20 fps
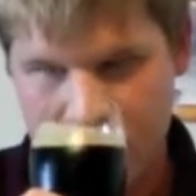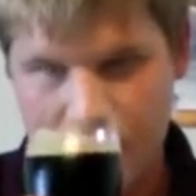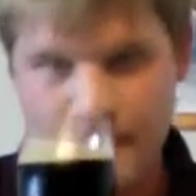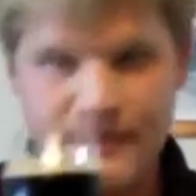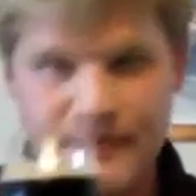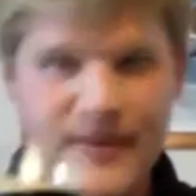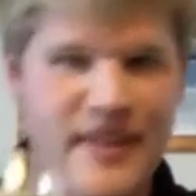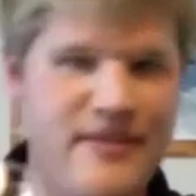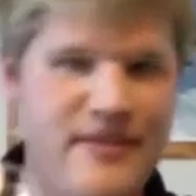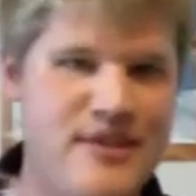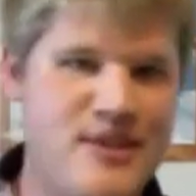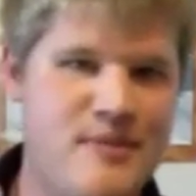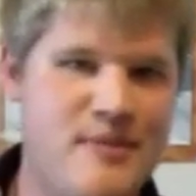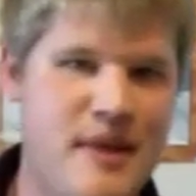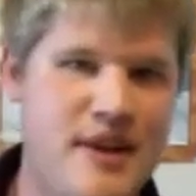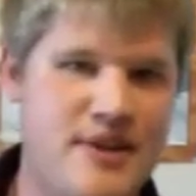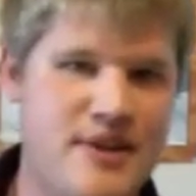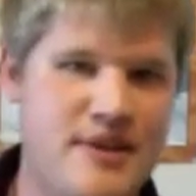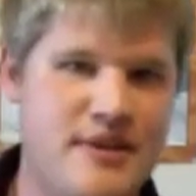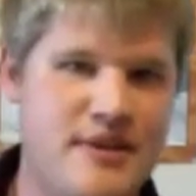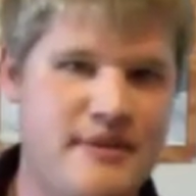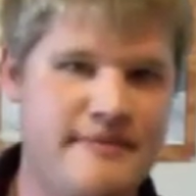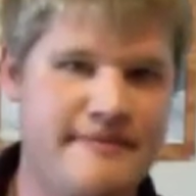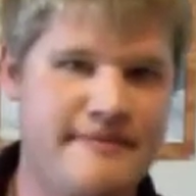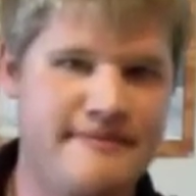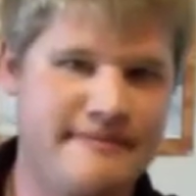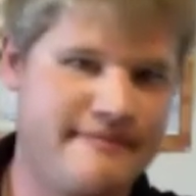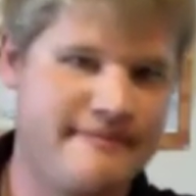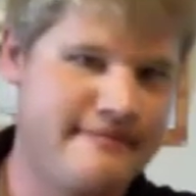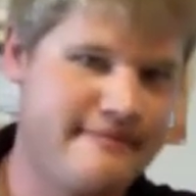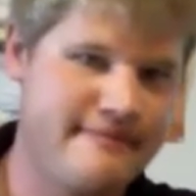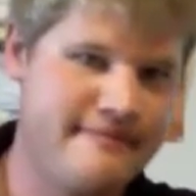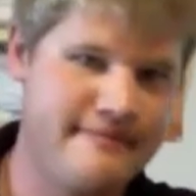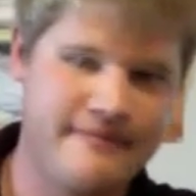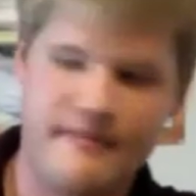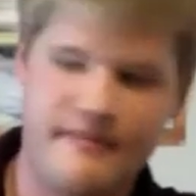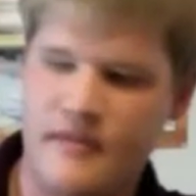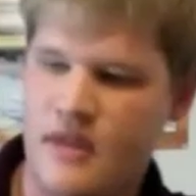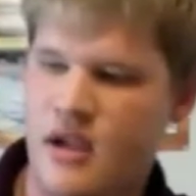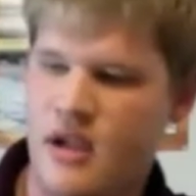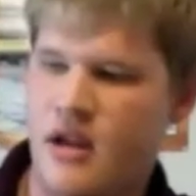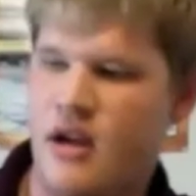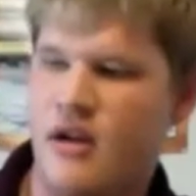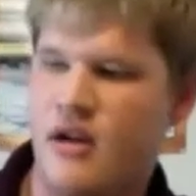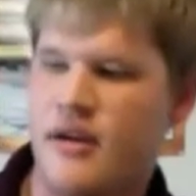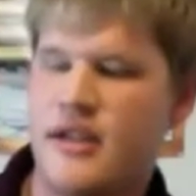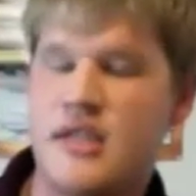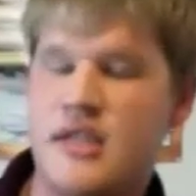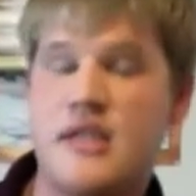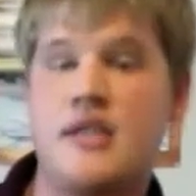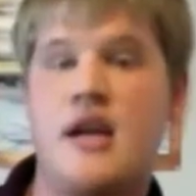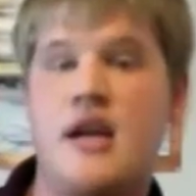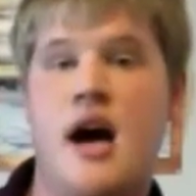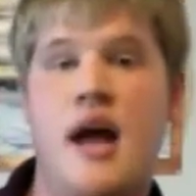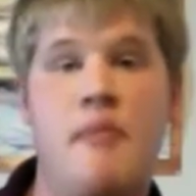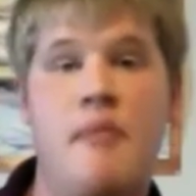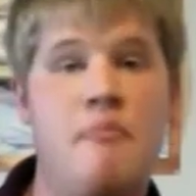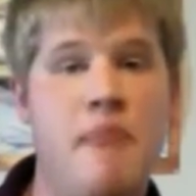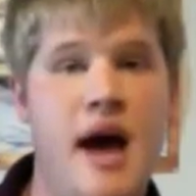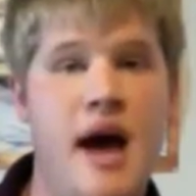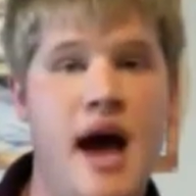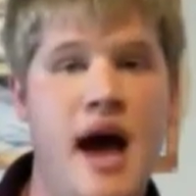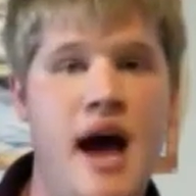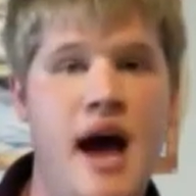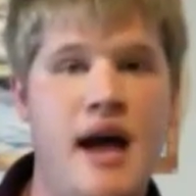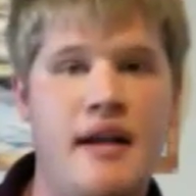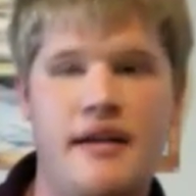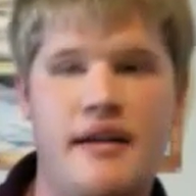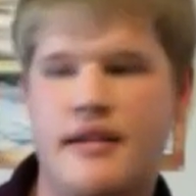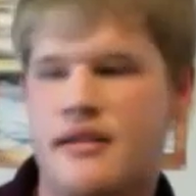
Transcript: nothing special. It's not bad.